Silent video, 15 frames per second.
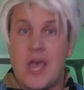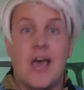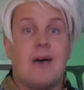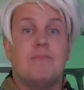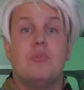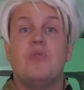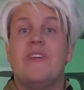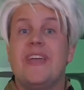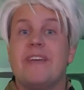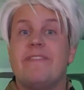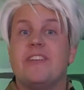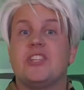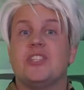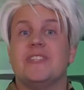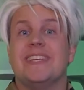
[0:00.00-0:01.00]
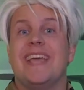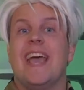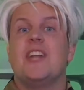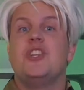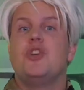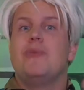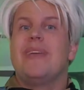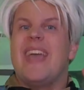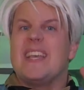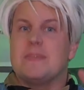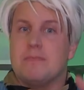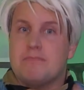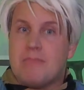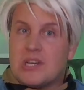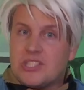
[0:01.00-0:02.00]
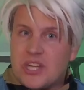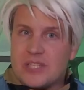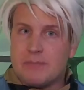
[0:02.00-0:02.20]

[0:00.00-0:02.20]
Moving efficiently and doing as much as